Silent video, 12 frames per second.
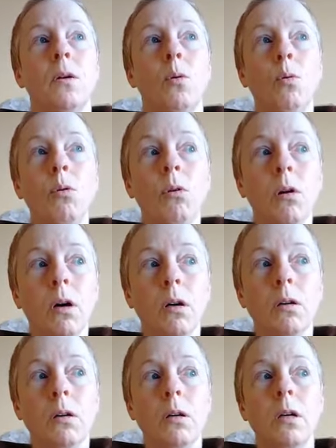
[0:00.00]

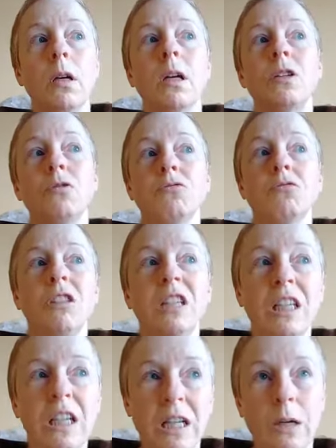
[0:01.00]
or it's
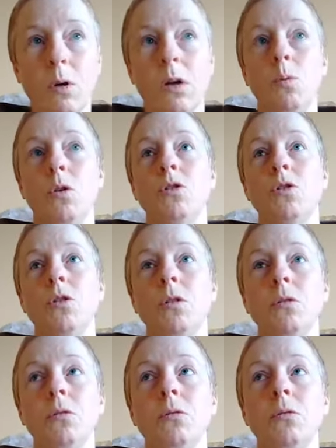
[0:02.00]
really what I want to
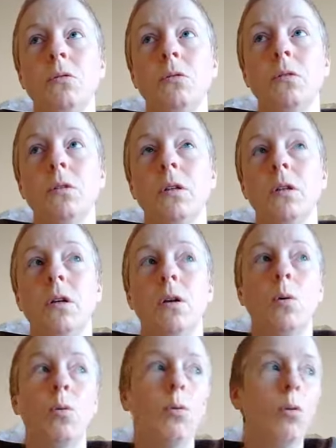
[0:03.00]
do,
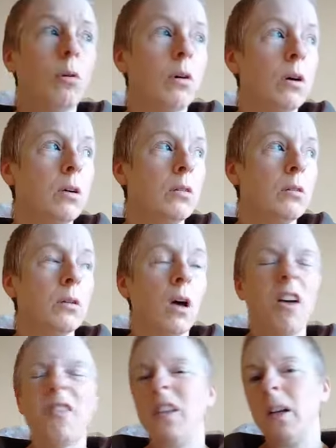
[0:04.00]
or
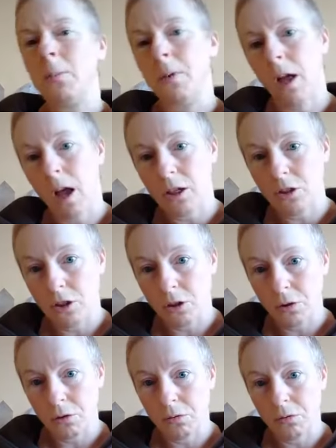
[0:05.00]
I feel obliged
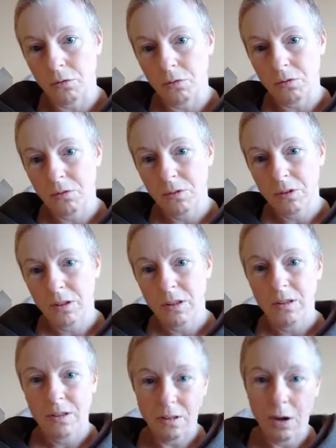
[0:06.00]
to.
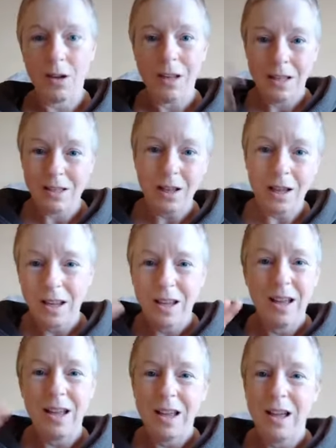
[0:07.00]
It's like,
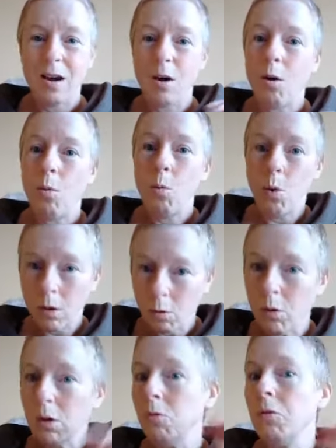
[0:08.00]
what are
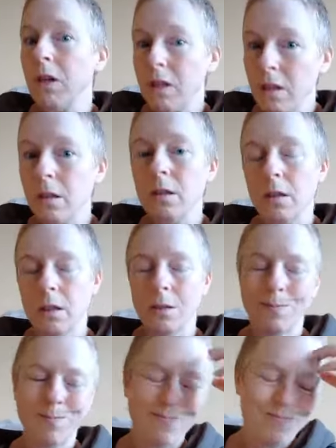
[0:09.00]
all the
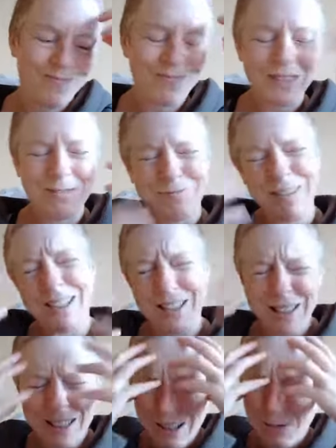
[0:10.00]
reasons
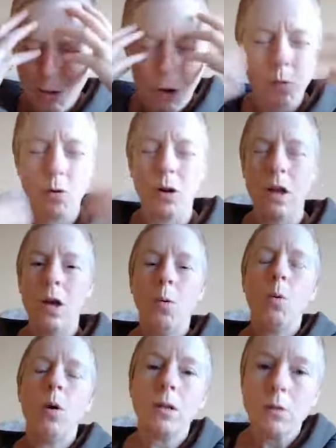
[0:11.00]
reasons is the wrong word.
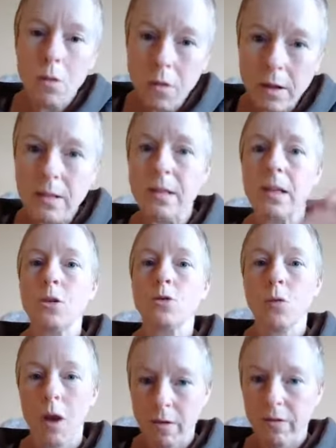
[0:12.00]
What are the things that are
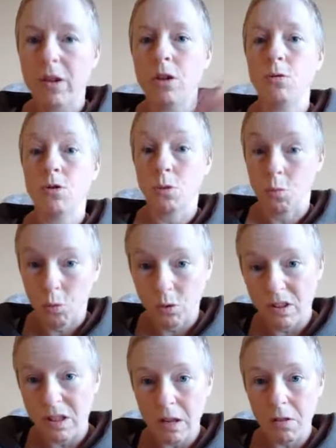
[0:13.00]
driving you
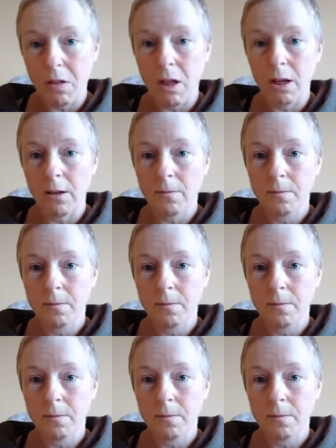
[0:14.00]
towards that thing?